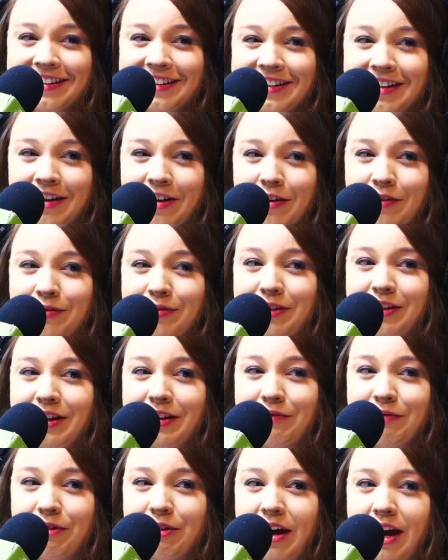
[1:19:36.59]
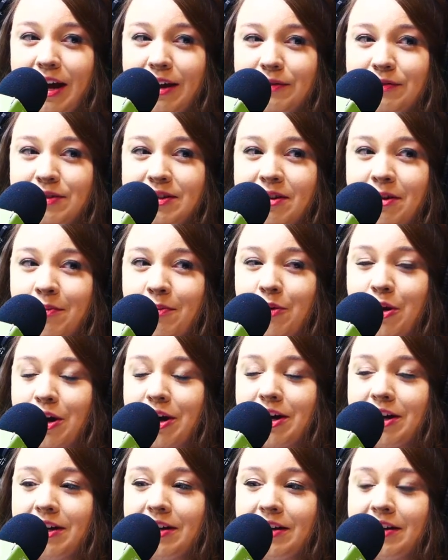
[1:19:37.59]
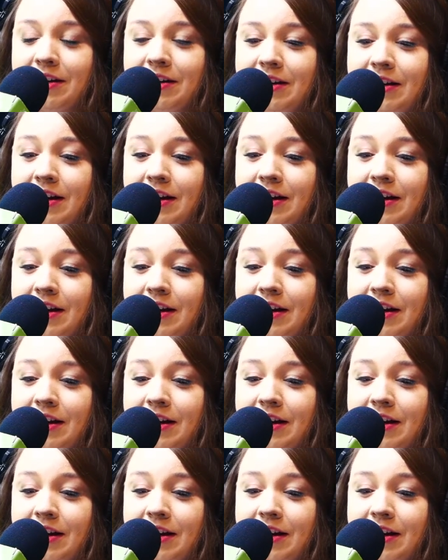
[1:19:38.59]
Hopefully, if you have someone,